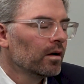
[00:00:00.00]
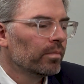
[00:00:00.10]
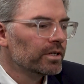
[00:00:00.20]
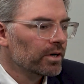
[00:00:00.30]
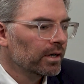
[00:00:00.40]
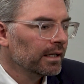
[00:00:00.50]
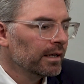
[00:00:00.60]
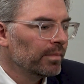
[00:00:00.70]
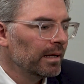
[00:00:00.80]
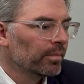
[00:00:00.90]
But
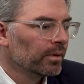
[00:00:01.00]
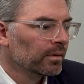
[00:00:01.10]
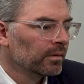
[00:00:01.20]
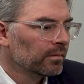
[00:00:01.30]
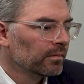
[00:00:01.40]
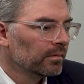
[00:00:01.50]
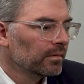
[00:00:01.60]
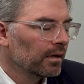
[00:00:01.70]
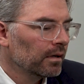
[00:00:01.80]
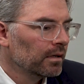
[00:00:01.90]
certainly people
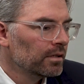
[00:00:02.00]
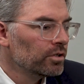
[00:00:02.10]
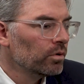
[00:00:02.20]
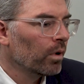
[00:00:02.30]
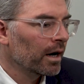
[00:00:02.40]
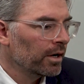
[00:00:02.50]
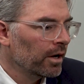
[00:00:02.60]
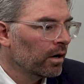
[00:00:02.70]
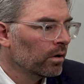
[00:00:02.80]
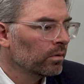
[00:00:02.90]
do want to
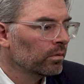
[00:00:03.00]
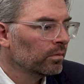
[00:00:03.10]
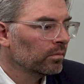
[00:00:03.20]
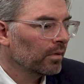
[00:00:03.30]
know,